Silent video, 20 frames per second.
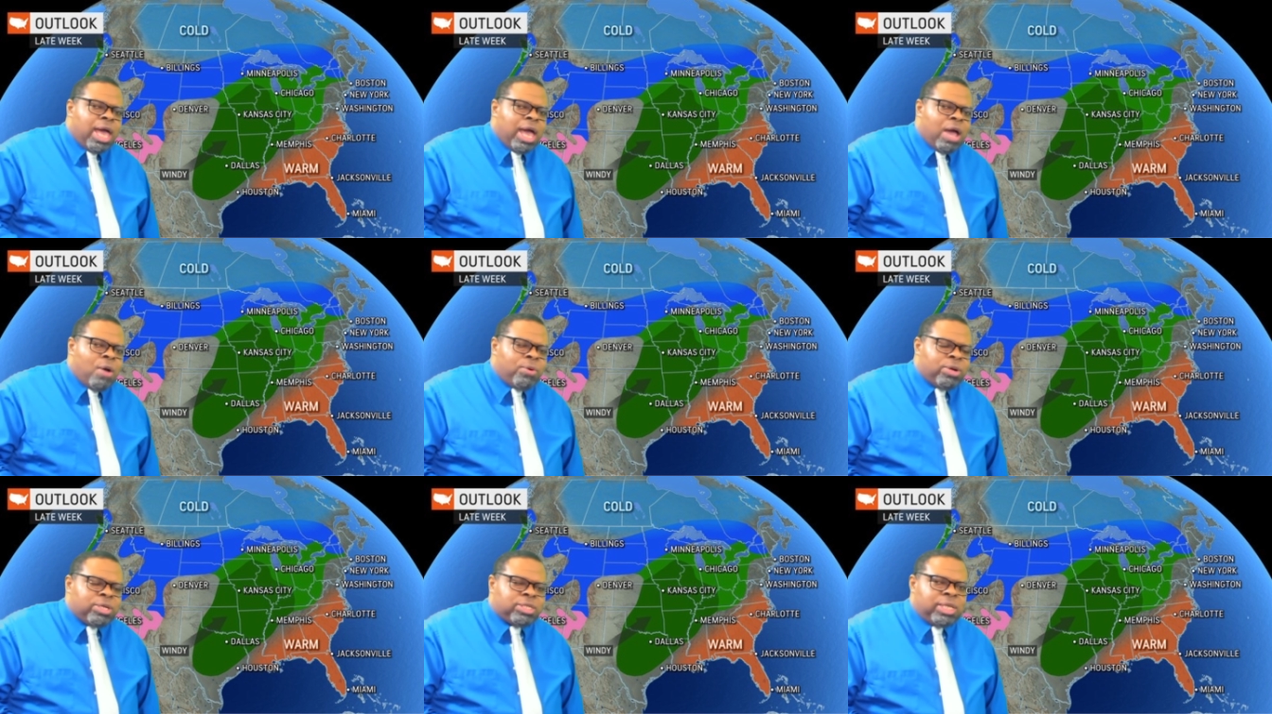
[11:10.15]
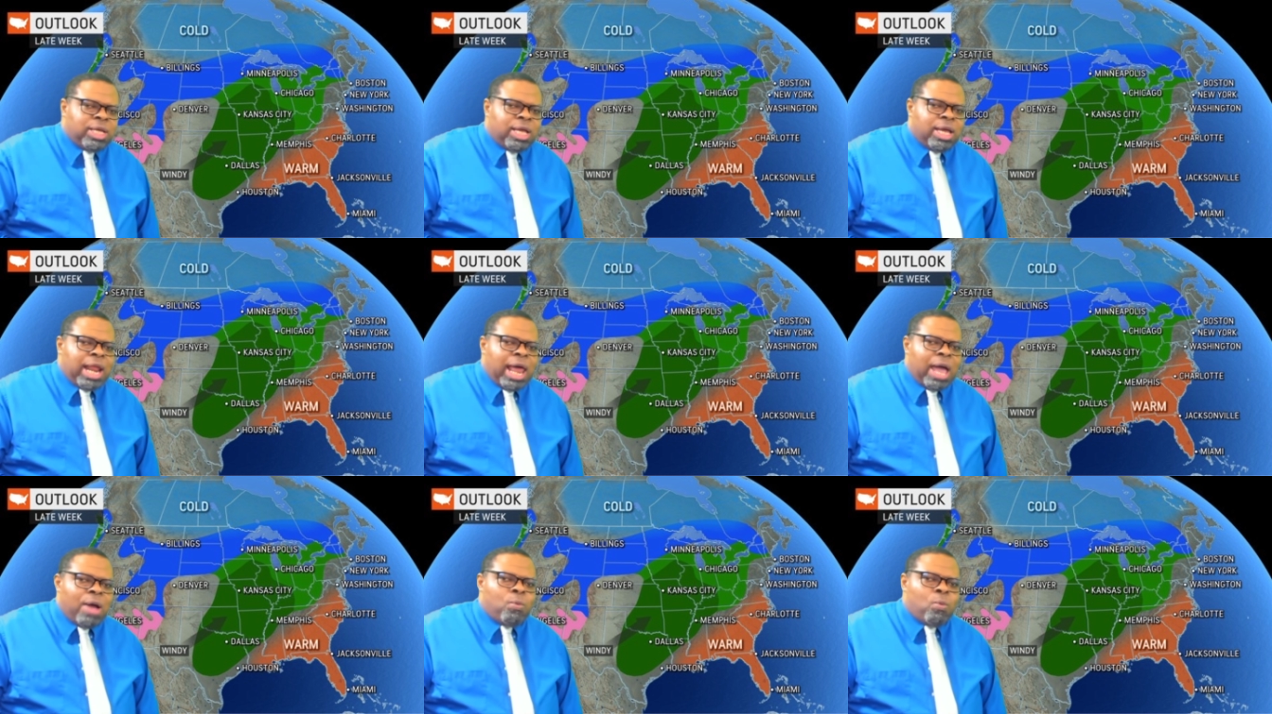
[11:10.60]
and we're
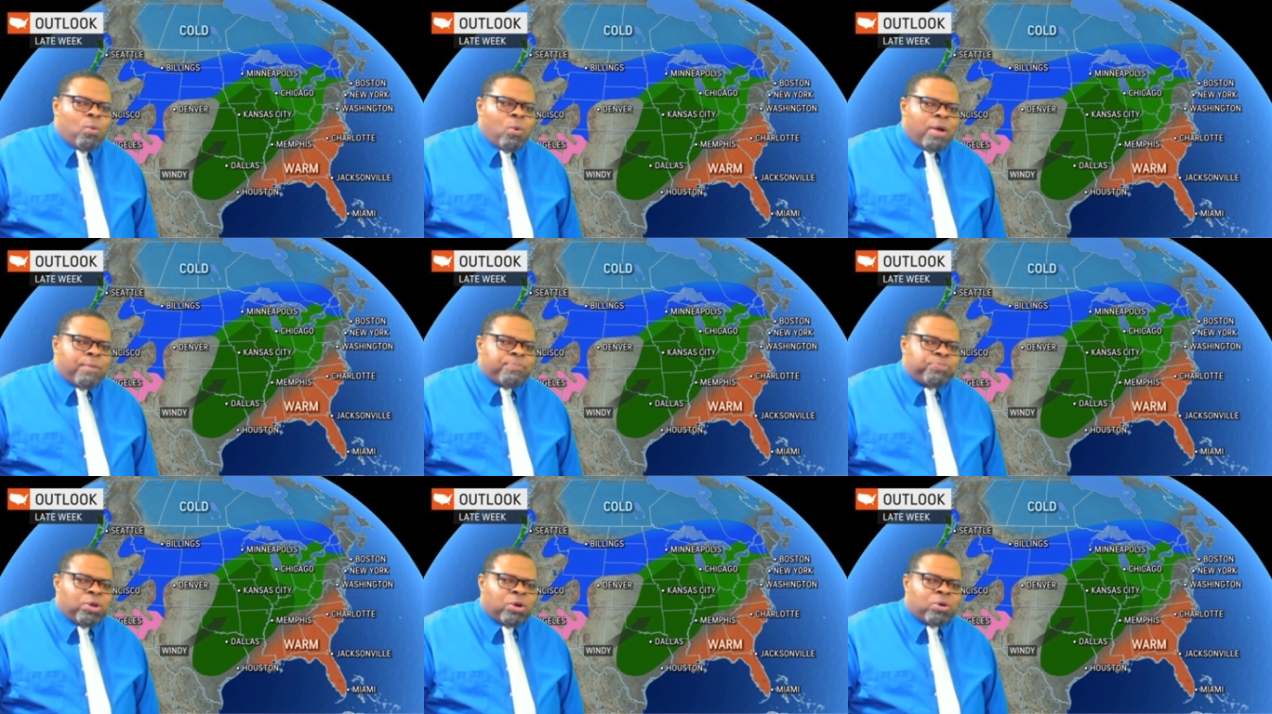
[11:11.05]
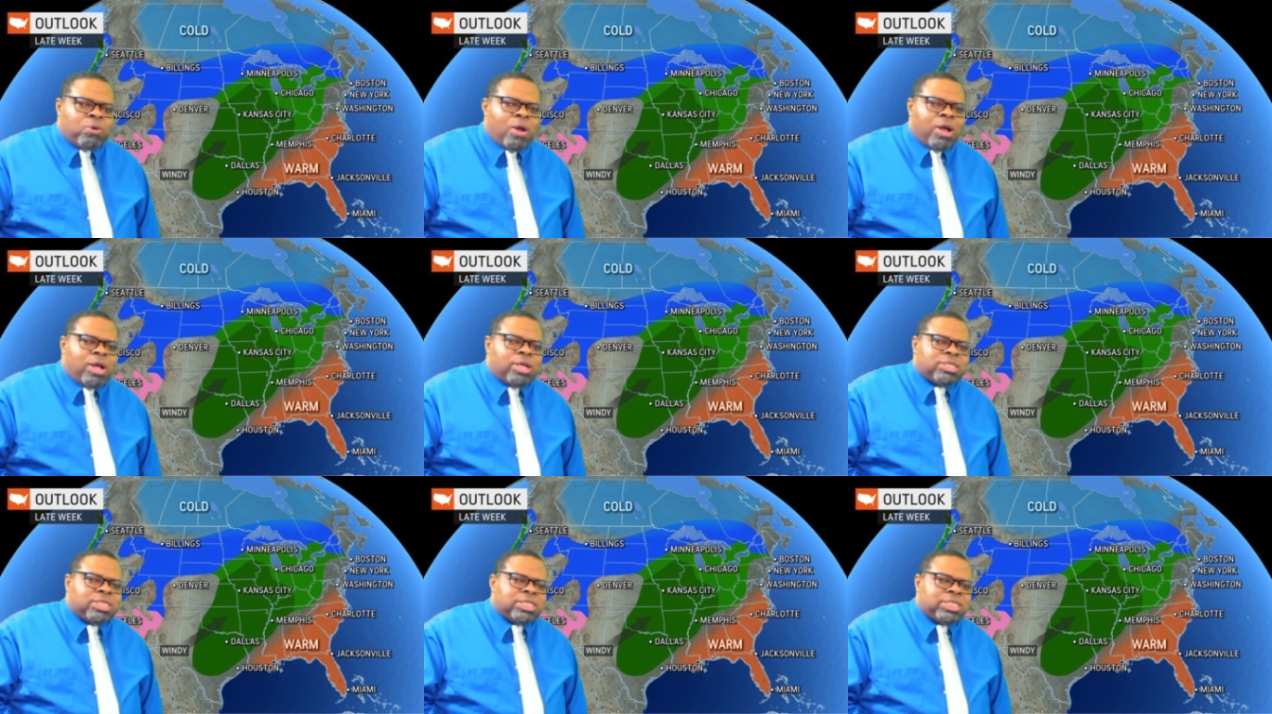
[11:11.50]
seeing that warmth
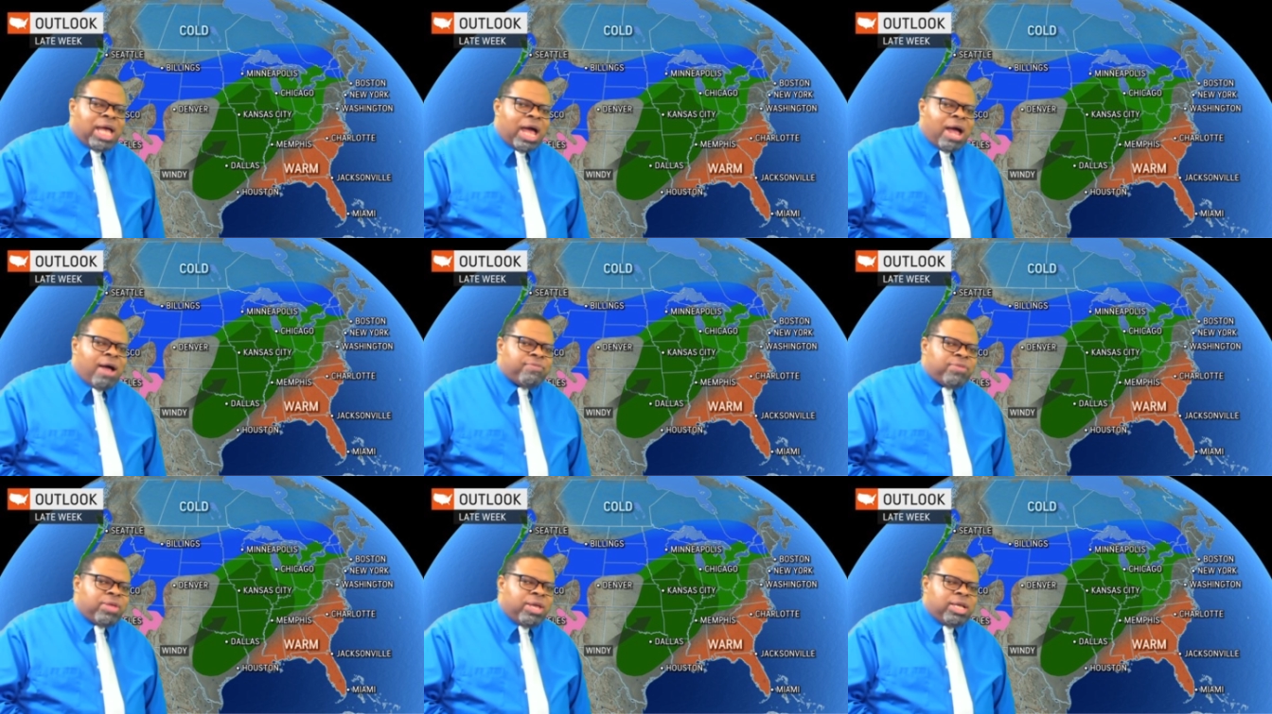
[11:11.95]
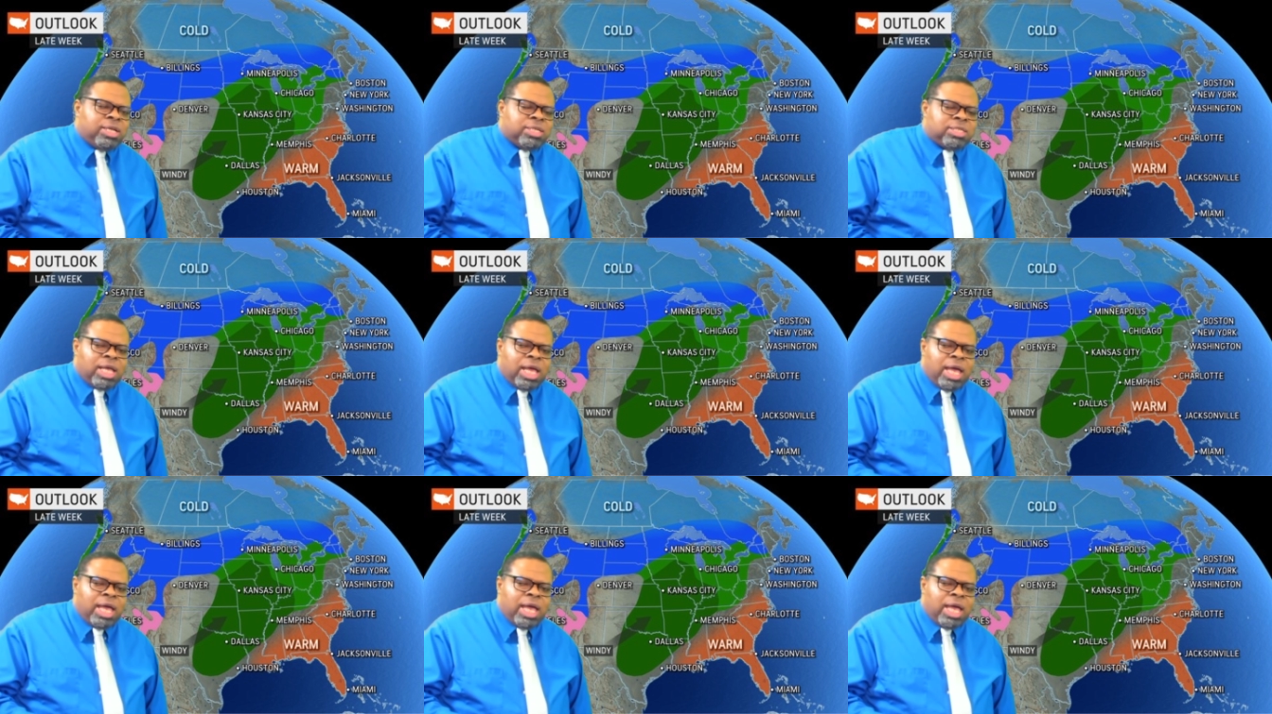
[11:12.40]
across the southeast